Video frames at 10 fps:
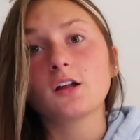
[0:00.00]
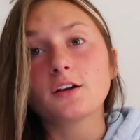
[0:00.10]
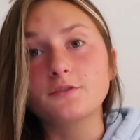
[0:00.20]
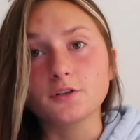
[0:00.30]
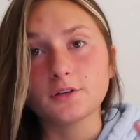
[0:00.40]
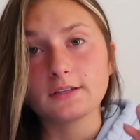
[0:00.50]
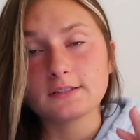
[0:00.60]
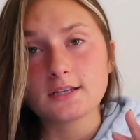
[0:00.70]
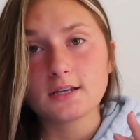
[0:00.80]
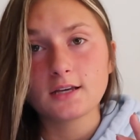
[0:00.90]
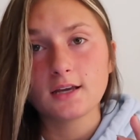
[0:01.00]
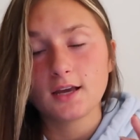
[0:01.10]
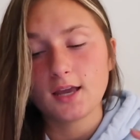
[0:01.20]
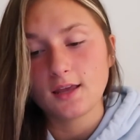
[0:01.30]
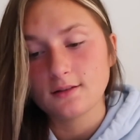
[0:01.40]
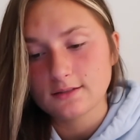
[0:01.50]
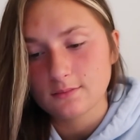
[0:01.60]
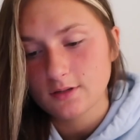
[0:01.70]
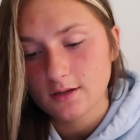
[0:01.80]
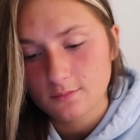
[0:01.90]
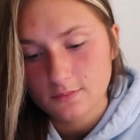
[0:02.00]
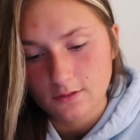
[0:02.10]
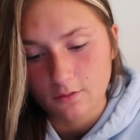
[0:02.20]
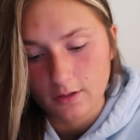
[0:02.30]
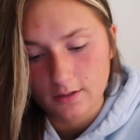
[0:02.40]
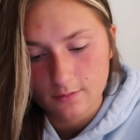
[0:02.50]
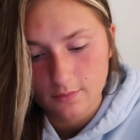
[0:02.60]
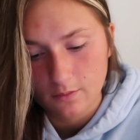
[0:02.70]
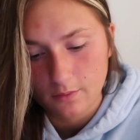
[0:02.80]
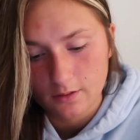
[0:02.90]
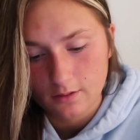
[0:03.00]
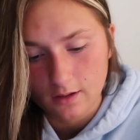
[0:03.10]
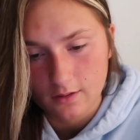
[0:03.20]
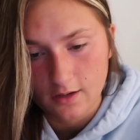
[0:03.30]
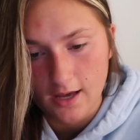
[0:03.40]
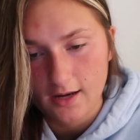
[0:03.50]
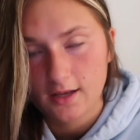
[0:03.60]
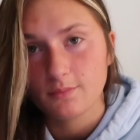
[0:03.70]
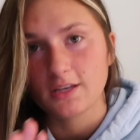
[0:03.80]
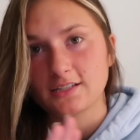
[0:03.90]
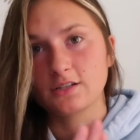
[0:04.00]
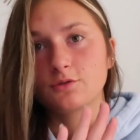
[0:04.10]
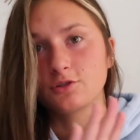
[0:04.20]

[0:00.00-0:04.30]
a lot of greens in it, and sometimes green can be a weird color to edit because it will